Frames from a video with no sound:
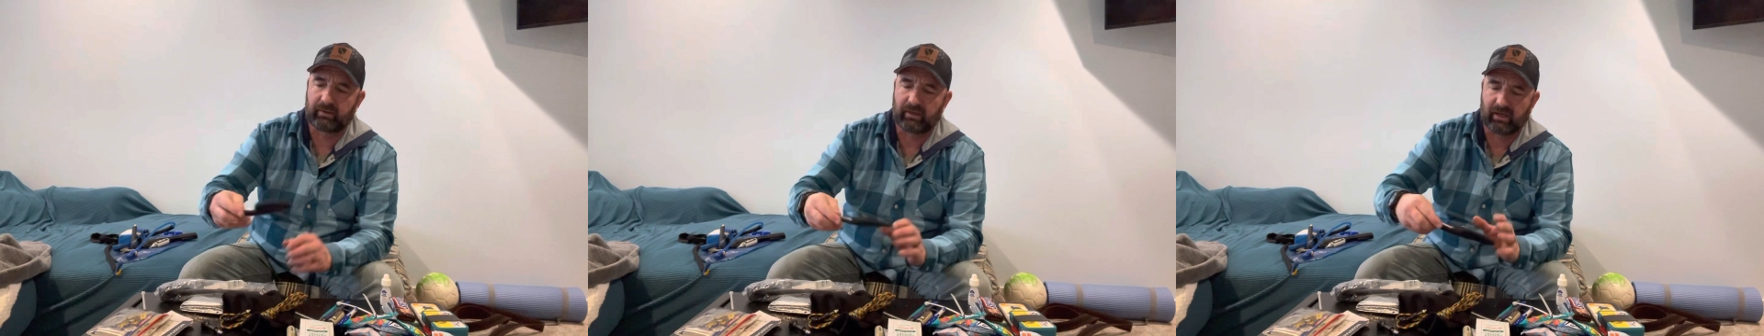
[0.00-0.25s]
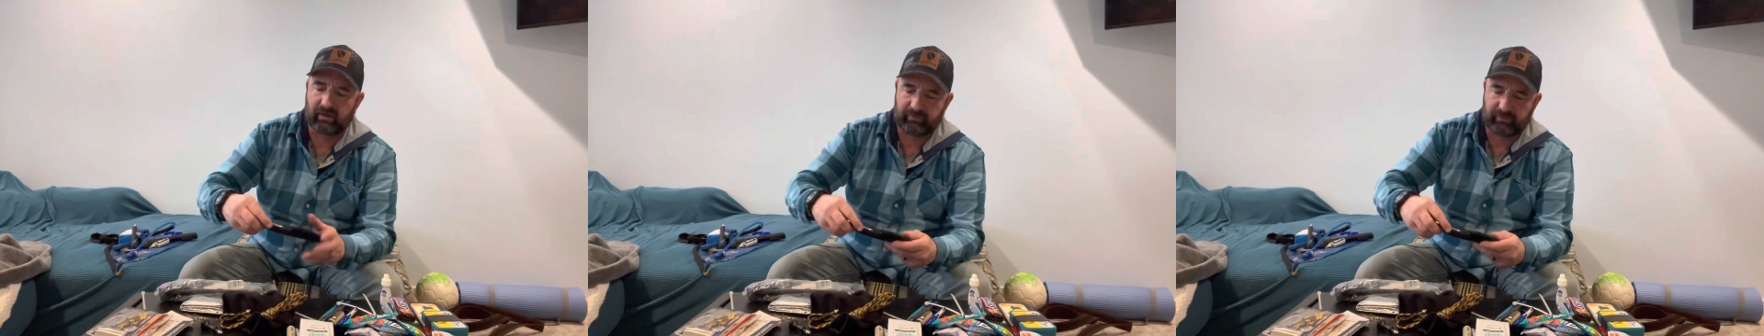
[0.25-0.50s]
of
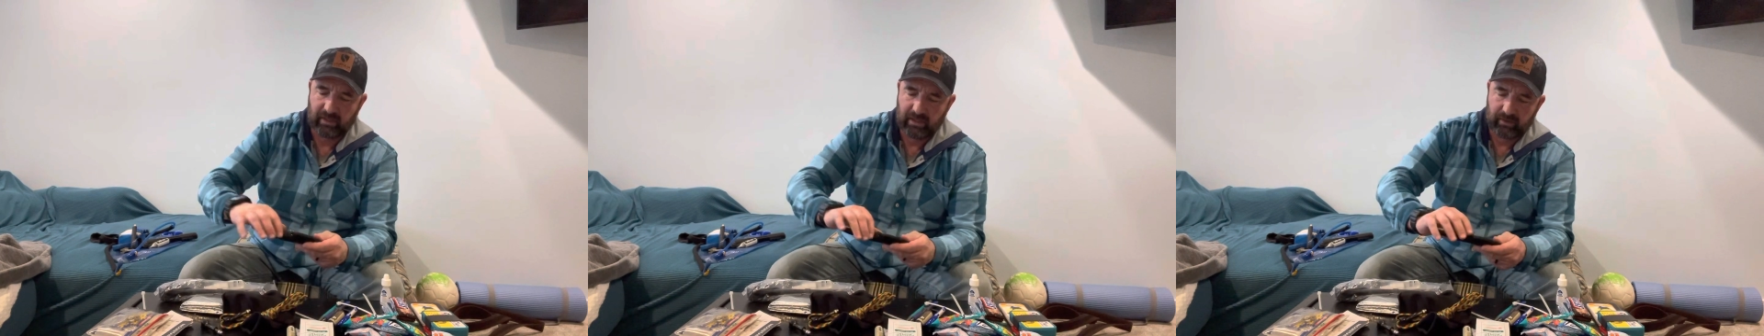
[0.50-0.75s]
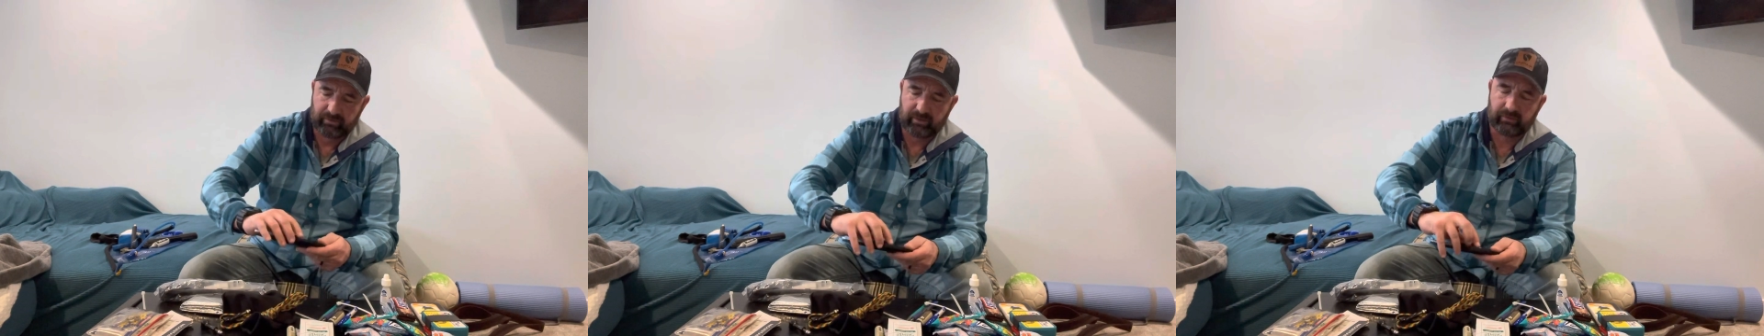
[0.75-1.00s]
knife.
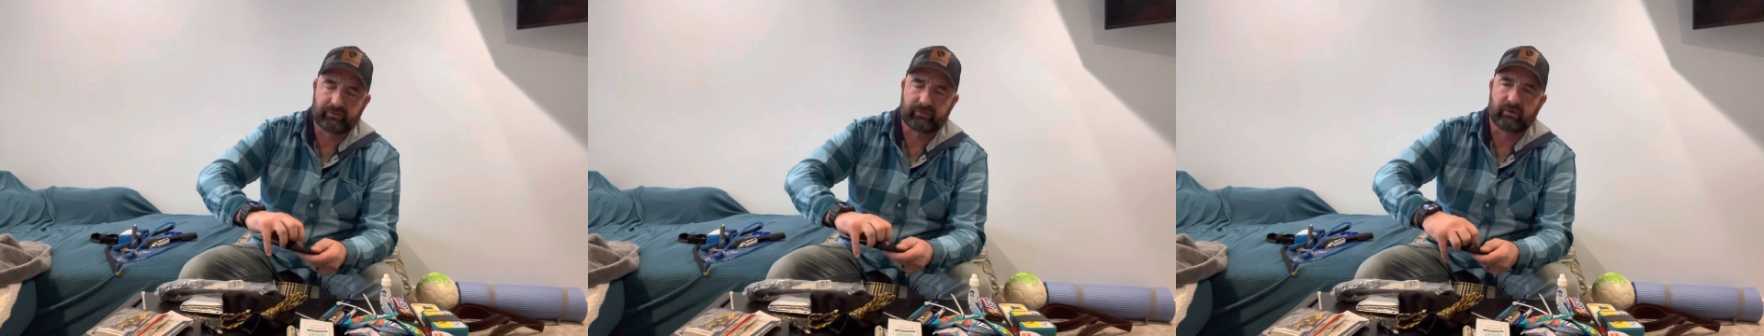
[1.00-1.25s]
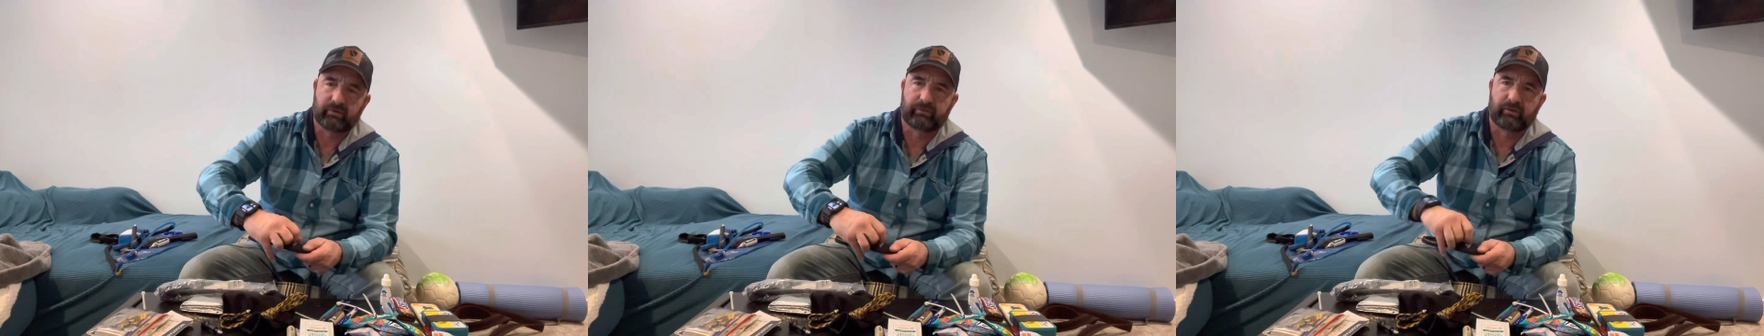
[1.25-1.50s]
This
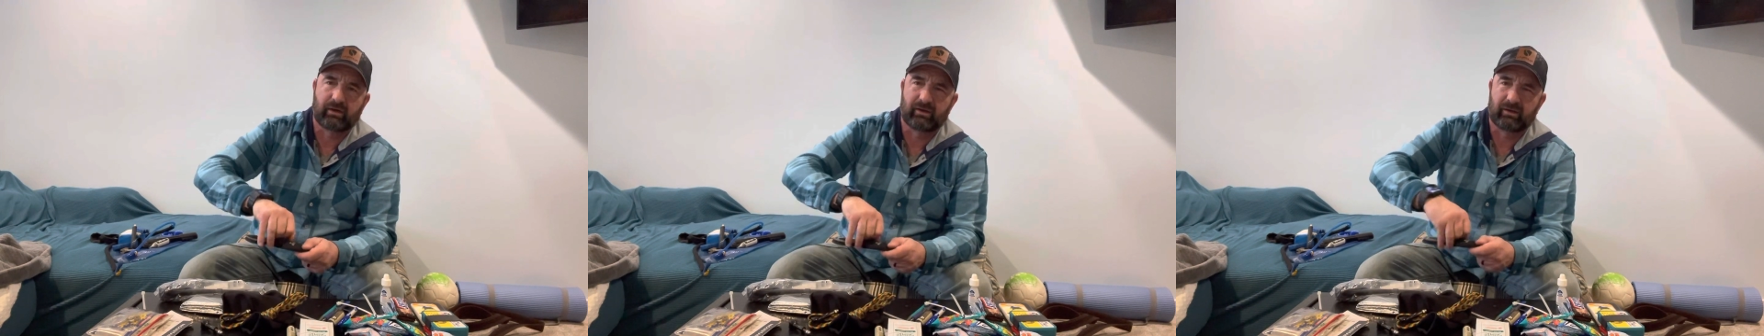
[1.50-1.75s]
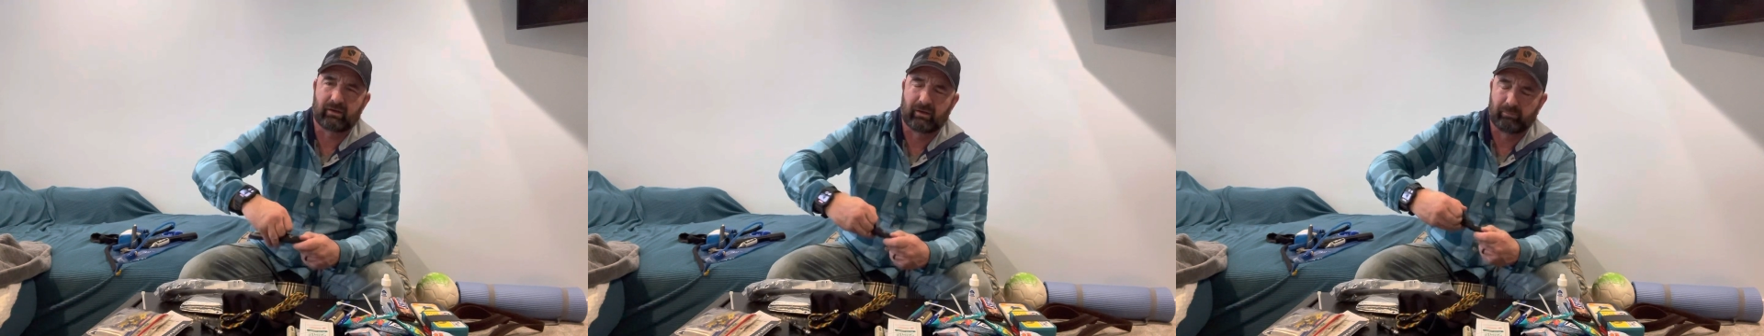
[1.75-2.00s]
is
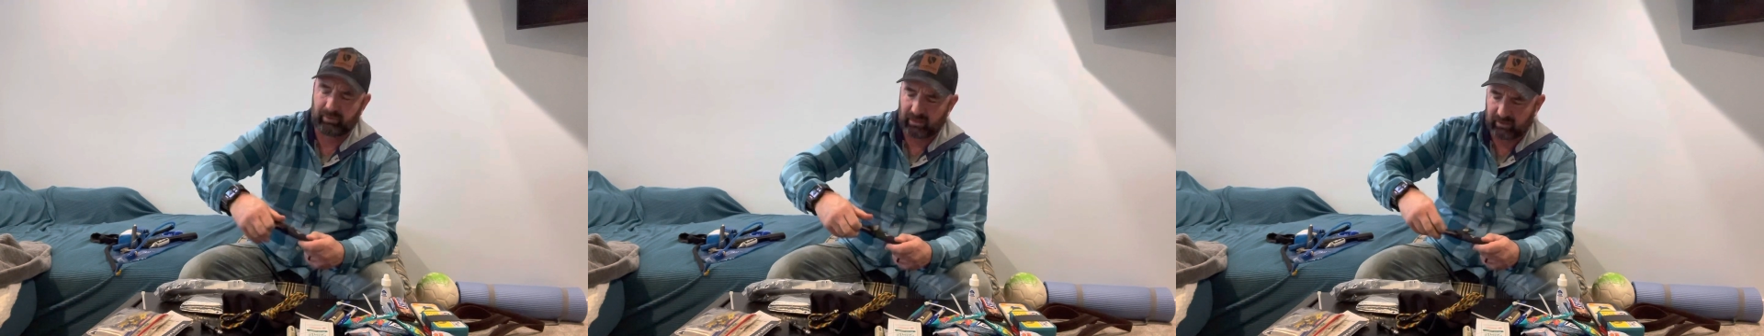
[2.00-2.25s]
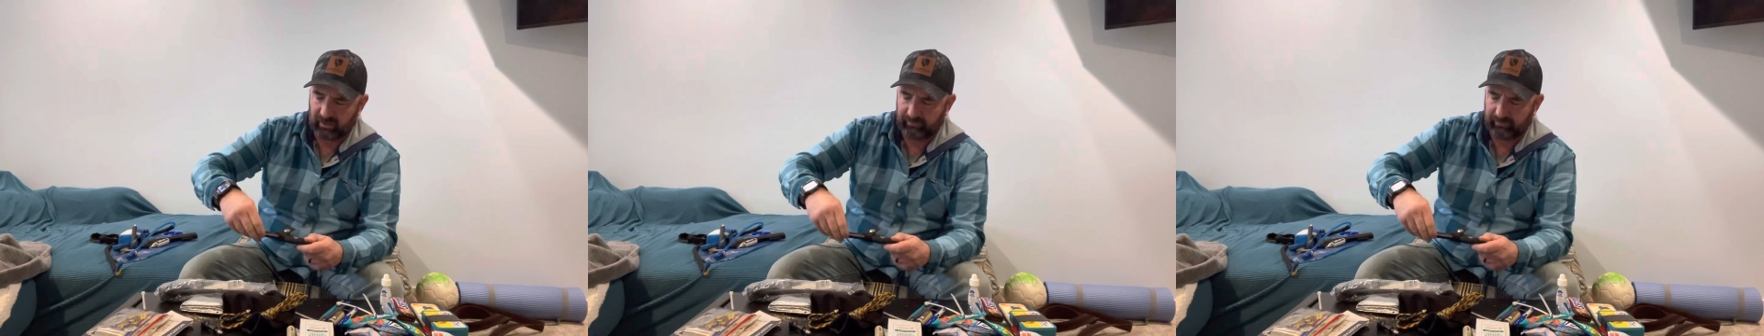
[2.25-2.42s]
a buck.